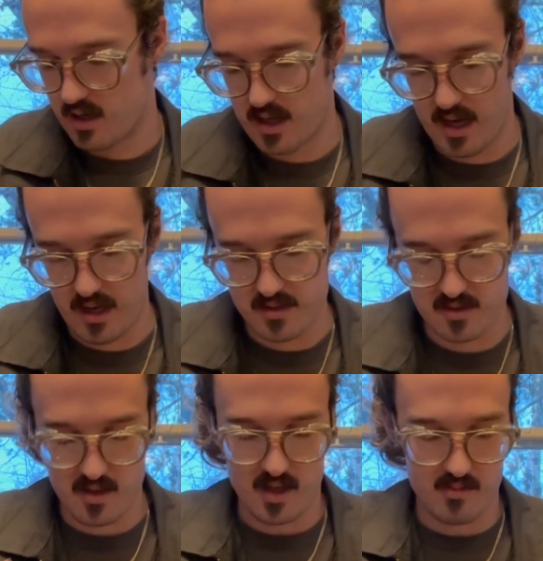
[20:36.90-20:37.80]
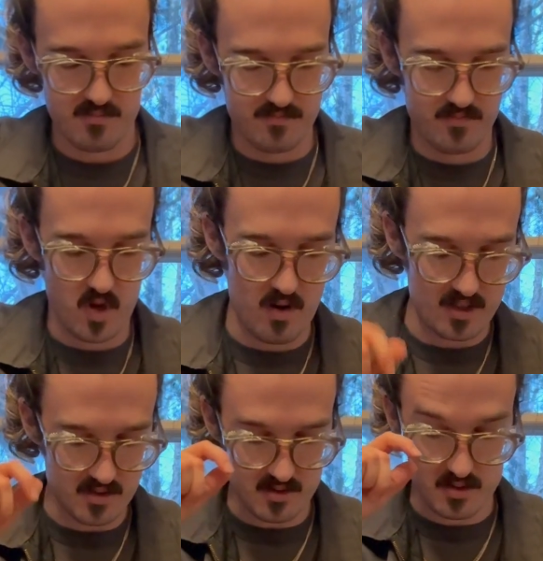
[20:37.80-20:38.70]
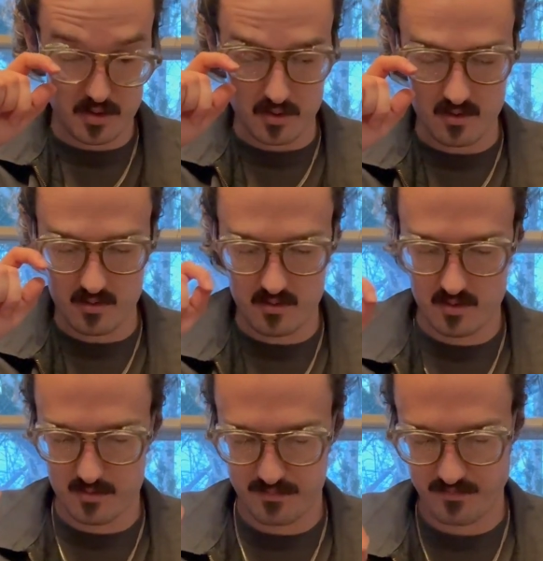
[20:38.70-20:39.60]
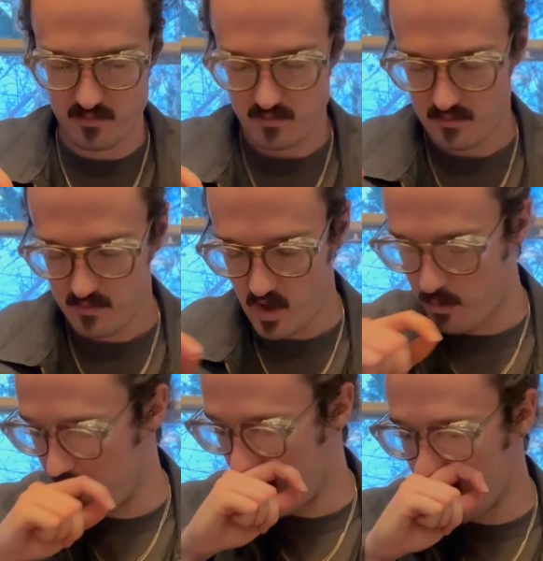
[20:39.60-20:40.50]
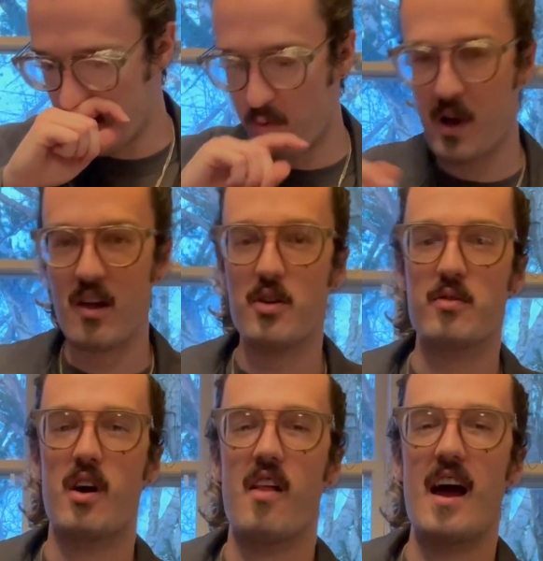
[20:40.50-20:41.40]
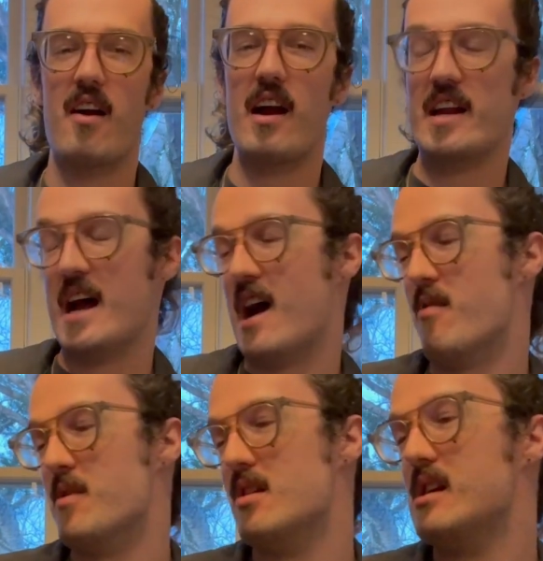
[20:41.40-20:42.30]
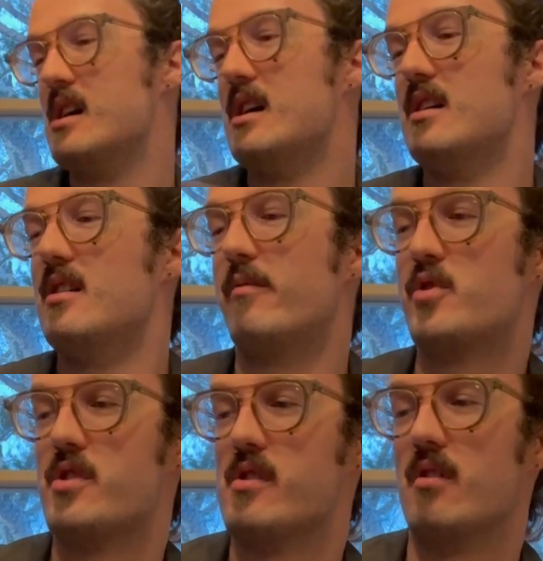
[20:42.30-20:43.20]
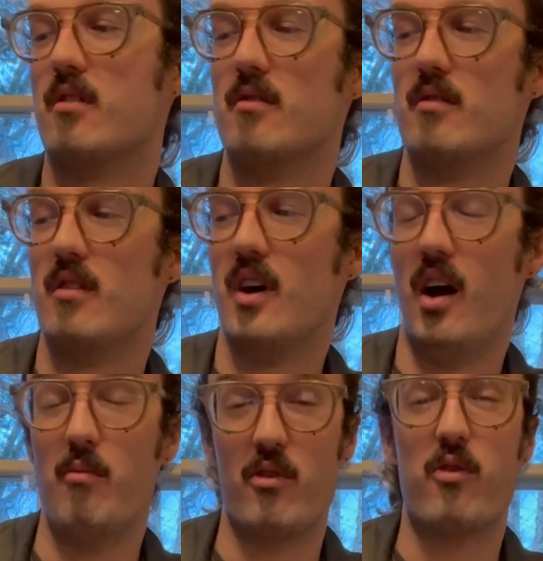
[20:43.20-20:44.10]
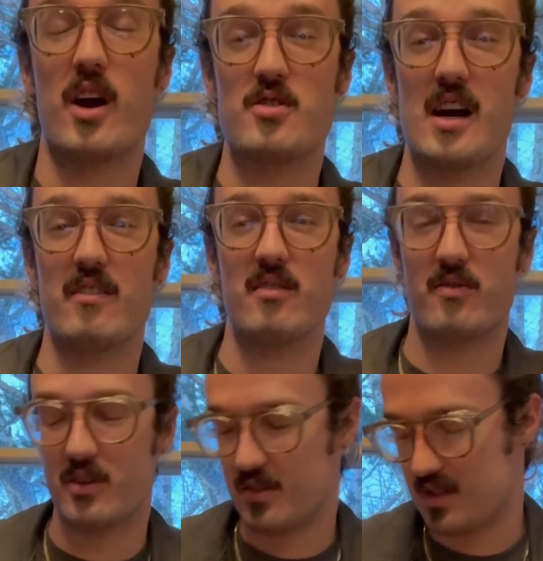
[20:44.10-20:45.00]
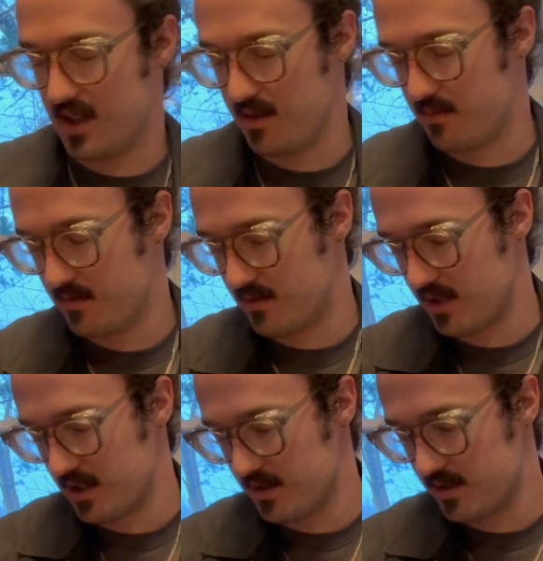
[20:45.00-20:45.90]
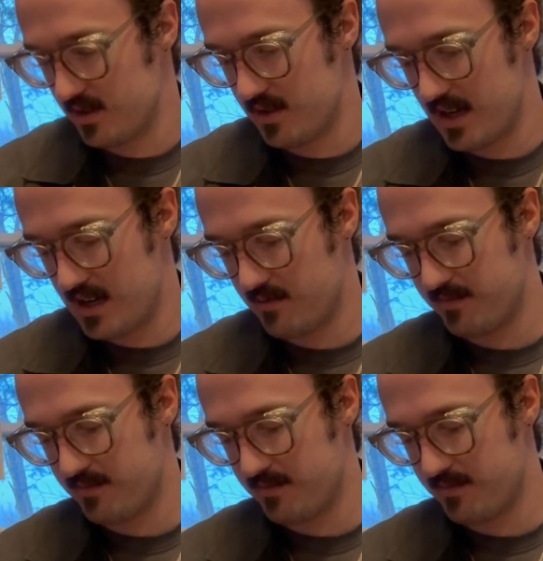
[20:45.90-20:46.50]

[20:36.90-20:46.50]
as the rest of the screws. But yeah, I won't bother doing all that right now, but I'm sure before I drive it the first time, we'll get to see that.